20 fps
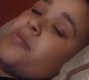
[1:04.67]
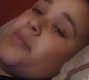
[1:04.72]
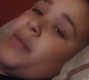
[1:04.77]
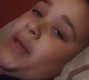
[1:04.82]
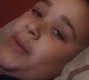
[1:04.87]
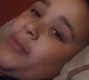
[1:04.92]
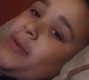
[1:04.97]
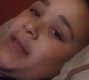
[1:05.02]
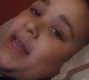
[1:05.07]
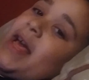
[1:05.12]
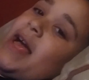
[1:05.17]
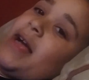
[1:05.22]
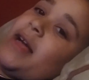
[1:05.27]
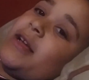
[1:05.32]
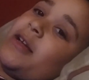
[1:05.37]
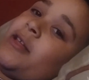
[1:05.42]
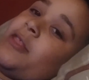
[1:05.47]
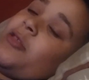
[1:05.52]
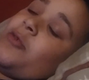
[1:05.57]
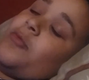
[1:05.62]
Maybe
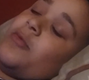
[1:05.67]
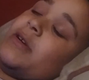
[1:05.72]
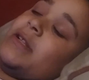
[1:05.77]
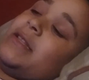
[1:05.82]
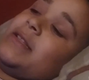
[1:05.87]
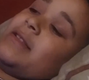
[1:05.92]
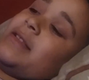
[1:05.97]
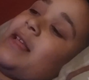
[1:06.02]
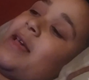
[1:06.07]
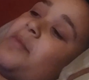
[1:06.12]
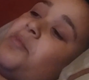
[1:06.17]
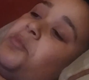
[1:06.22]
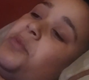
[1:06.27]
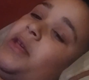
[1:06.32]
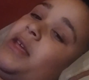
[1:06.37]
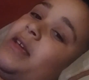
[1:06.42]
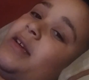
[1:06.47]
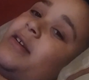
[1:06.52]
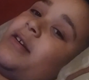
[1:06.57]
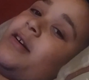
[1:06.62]
not, because it wasn't that
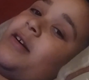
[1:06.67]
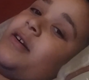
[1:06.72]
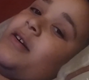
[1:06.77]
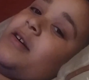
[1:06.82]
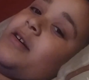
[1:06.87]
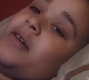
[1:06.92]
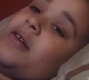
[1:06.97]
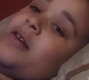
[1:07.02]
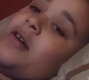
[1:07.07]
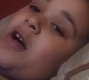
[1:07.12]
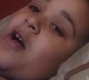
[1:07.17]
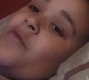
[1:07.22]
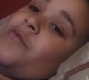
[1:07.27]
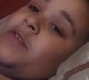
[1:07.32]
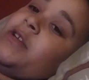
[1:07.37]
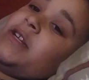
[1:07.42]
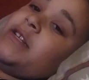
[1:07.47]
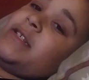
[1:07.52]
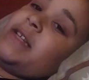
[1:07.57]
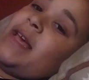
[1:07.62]
big
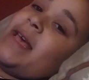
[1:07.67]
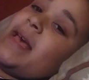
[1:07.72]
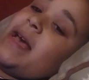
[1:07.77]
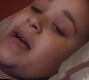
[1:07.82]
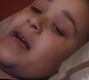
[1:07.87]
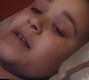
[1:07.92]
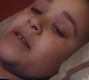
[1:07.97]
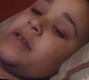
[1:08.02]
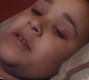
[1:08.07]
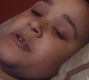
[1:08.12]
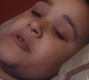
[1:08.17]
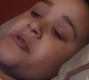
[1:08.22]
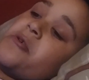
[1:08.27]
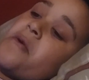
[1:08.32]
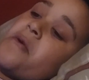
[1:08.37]
of an attack.